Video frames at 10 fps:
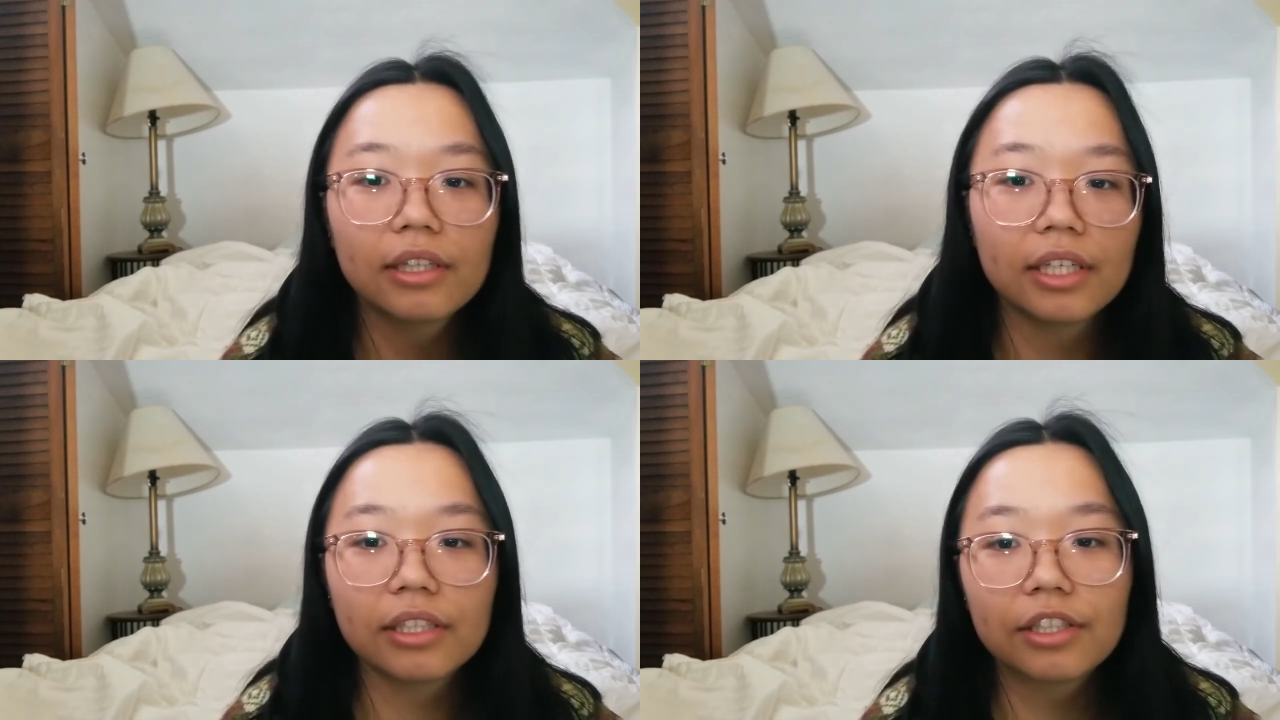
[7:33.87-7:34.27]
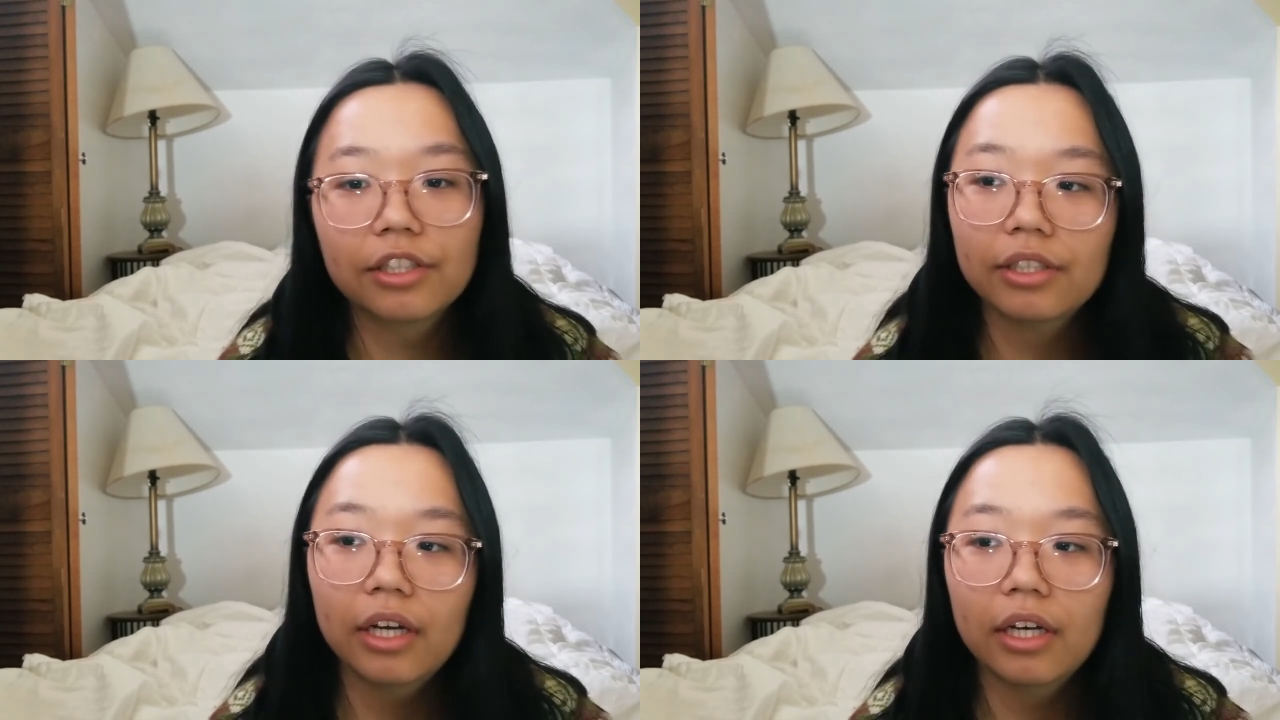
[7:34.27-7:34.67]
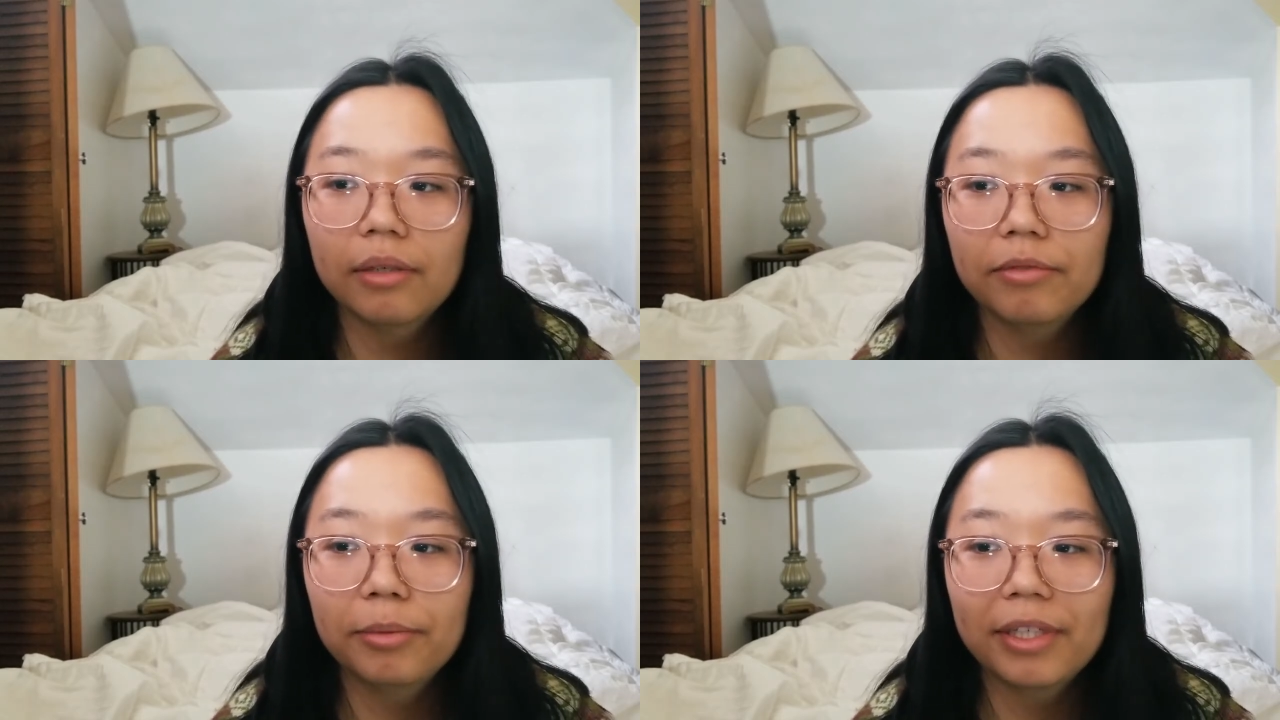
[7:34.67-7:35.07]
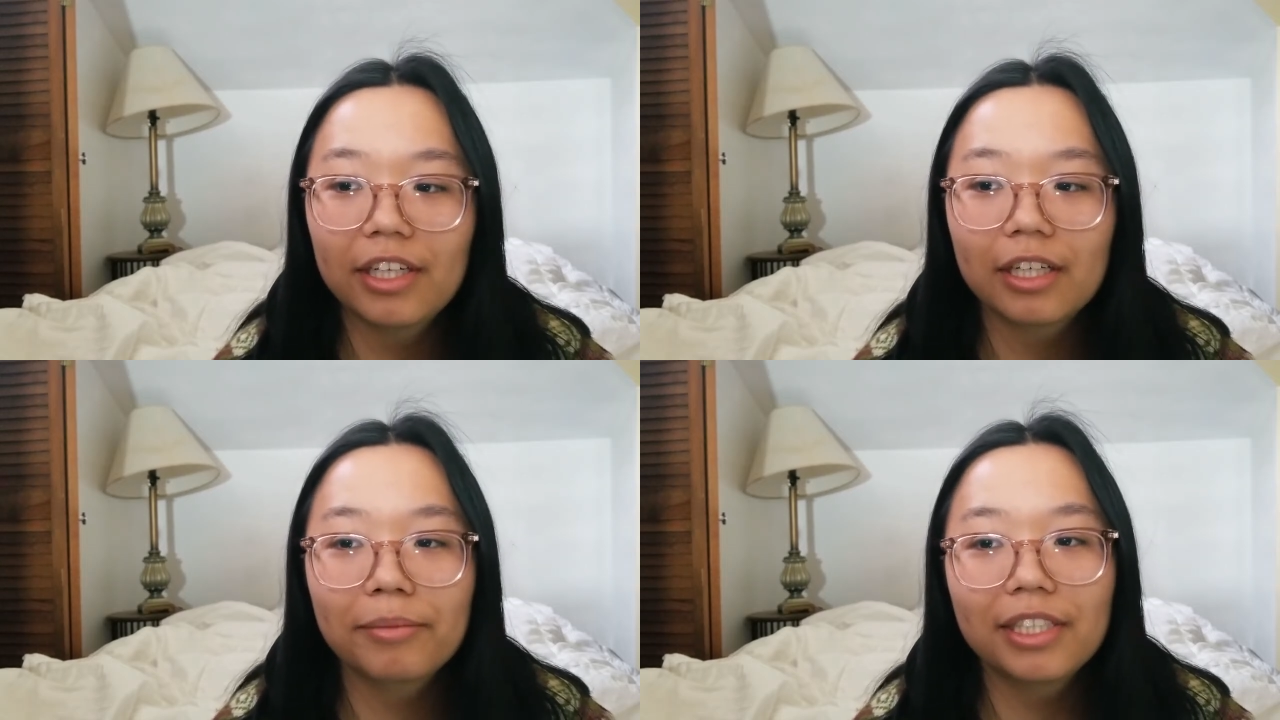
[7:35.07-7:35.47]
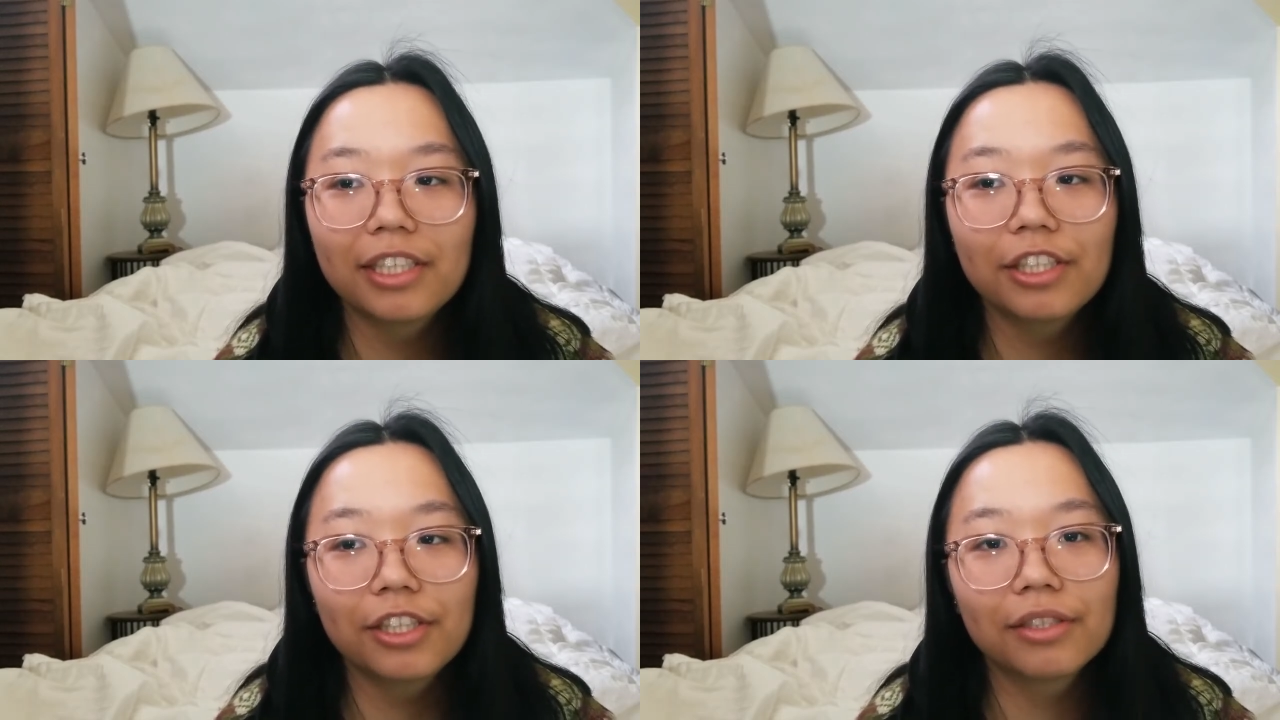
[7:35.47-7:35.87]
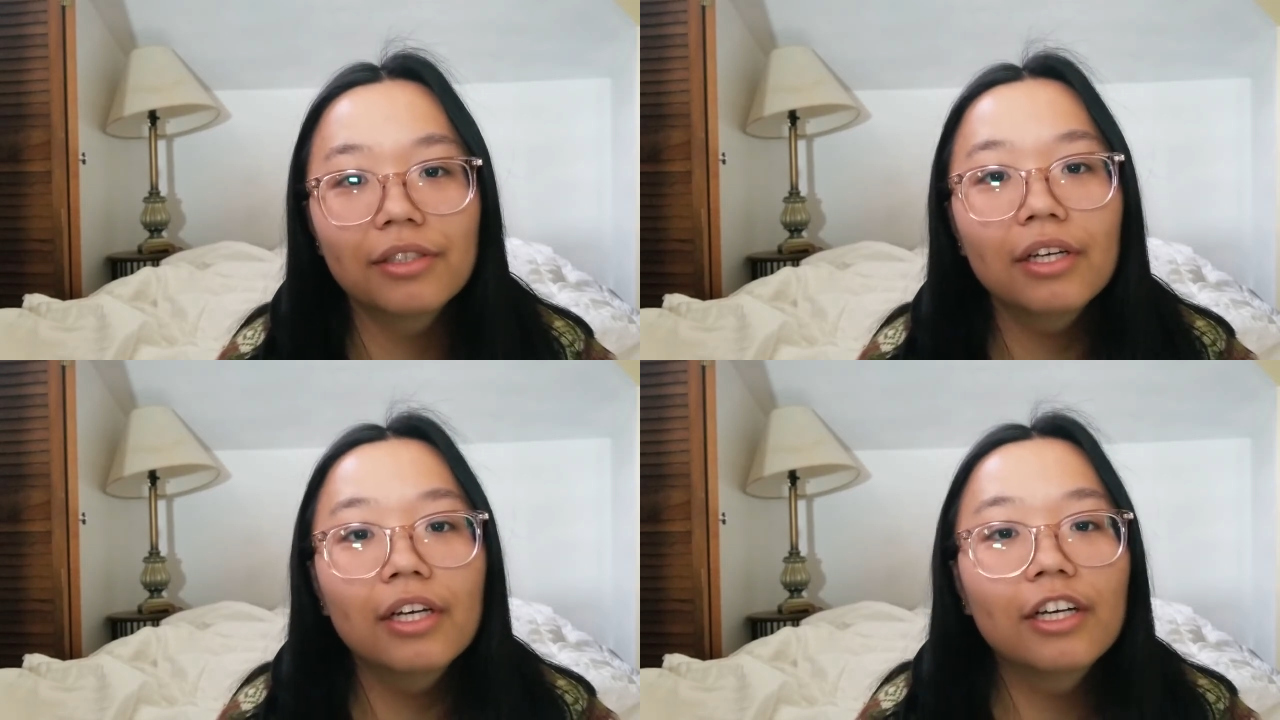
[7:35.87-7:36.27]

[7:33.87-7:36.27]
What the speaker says: links to my documentation